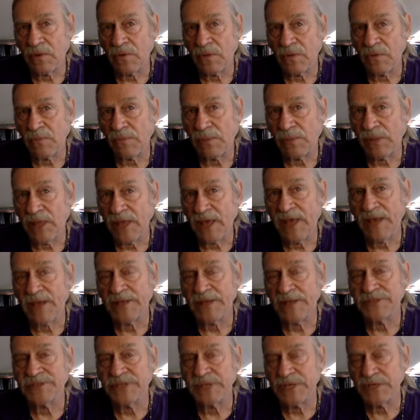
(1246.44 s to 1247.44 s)
the
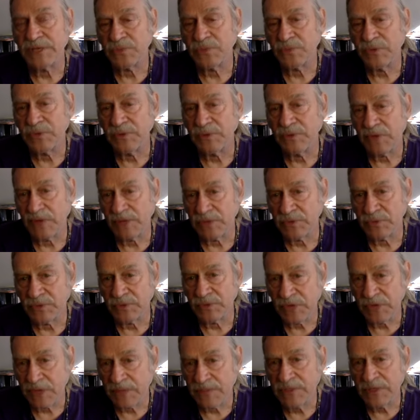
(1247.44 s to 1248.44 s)
planets, as we
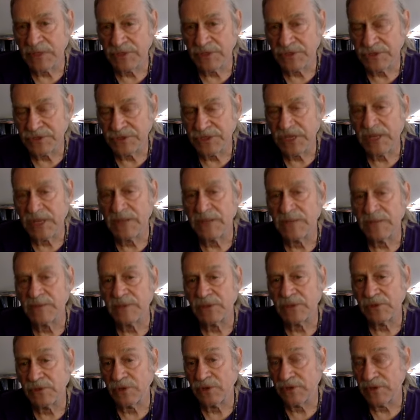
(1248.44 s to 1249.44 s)
come to understand them,
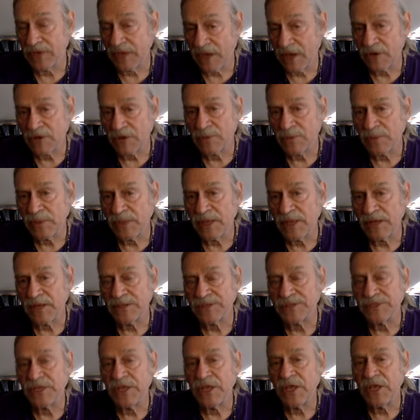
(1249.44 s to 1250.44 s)
including the outer
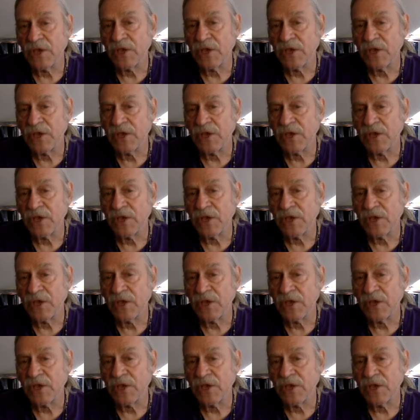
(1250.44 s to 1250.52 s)
planets,